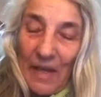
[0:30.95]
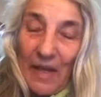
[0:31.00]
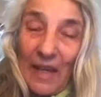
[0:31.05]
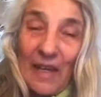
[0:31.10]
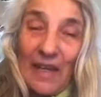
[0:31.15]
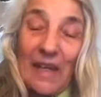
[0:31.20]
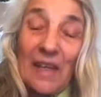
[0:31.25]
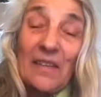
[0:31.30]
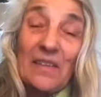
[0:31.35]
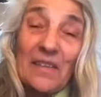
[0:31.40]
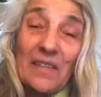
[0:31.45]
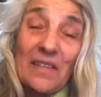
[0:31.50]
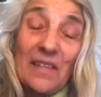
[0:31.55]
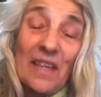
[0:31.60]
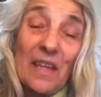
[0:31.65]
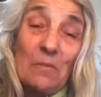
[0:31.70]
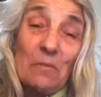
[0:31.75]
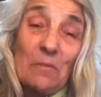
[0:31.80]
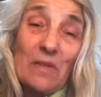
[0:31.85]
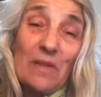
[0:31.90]
And at the
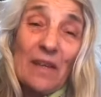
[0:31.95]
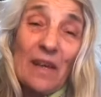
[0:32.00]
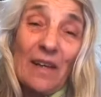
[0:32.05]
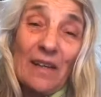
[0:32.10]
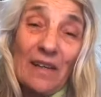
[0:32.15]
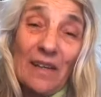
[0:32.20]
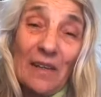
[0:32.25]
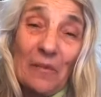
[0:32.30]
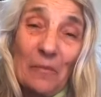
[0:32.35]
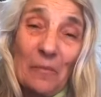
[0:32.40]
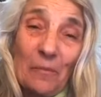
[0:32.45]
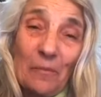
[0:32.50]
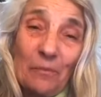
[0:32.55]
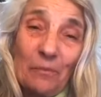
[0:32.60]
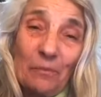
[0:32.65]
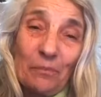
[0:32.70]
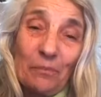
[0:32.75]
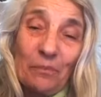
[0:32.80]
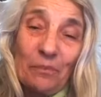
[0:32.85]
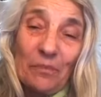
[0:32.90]
same time,
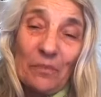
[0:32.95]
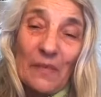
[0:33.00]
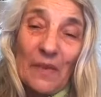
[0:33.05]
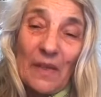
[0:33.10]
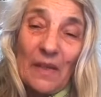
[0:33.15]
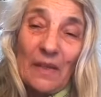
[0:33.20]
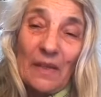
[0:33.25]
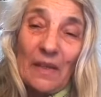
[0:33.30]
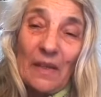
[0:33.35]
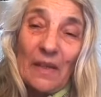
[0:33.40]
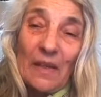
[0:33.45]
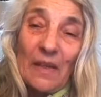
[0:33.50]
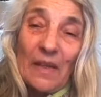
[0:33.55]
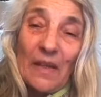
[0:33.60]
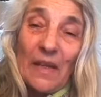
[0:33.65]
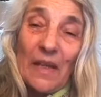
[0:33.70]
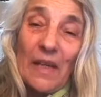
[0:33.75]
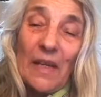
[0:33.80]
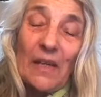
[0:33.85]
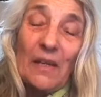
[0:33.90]

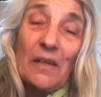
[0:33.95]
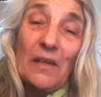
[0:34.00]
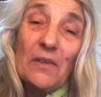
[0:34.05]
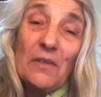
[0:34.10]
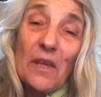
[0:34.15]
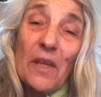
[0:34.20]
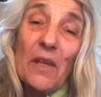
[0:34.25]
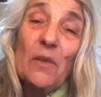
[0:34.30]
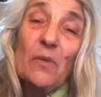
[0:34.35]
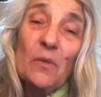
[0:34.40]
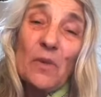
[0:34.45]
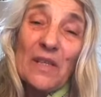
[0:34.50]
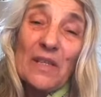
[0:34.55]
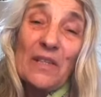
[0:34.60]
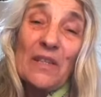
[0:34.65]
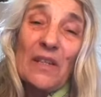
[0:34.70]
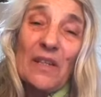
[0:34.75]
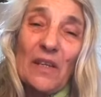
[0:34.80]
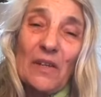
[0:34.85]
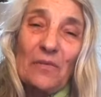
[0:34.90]
he was
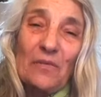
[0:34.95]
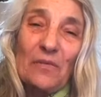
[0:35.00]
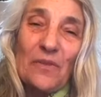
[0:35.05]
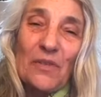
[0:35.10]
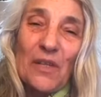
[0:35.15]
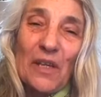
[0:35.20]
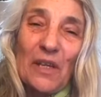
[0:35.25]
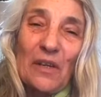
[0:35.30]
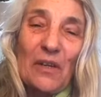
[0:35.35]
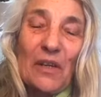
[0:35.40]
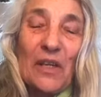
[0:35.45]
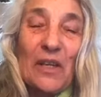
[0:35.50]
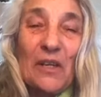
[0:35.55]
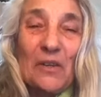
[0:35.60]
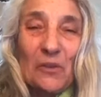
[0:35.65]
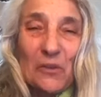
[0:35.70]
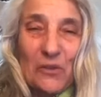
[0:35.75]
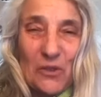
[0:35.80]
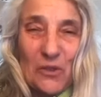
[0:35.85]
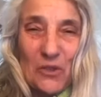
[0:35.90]
gifting, he
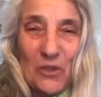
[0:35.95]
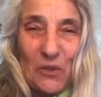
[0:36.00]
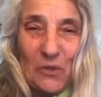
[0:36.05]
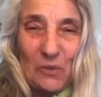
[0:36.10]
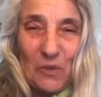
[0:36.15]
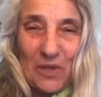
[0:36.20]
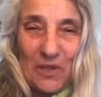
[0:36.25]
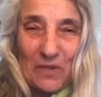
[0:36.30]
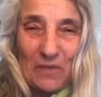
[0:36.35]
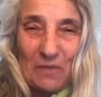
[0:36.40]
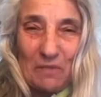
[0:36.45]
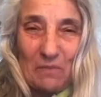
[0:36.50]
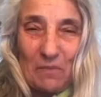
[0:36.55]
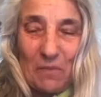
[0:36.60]
or she was